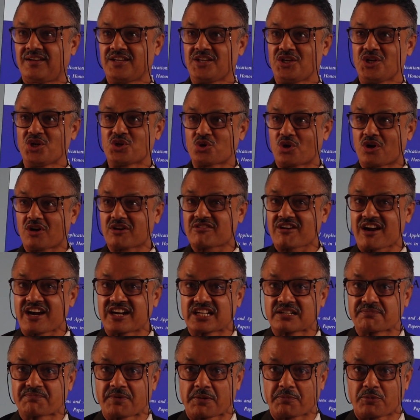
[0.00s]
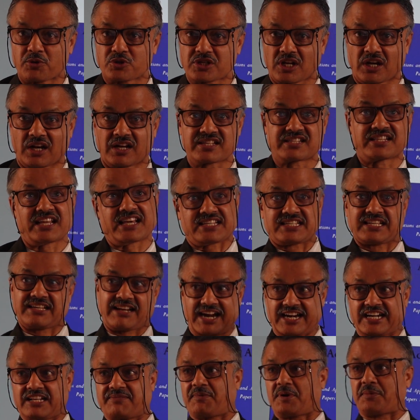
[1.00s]
You don't write a proposal unless they say
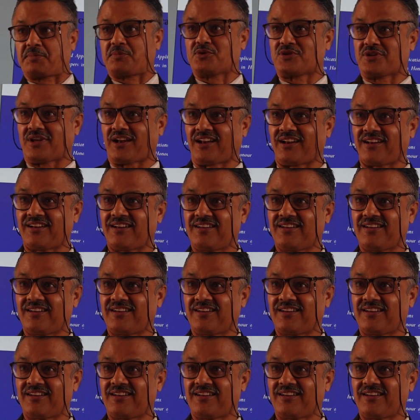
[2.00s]
write a proposal.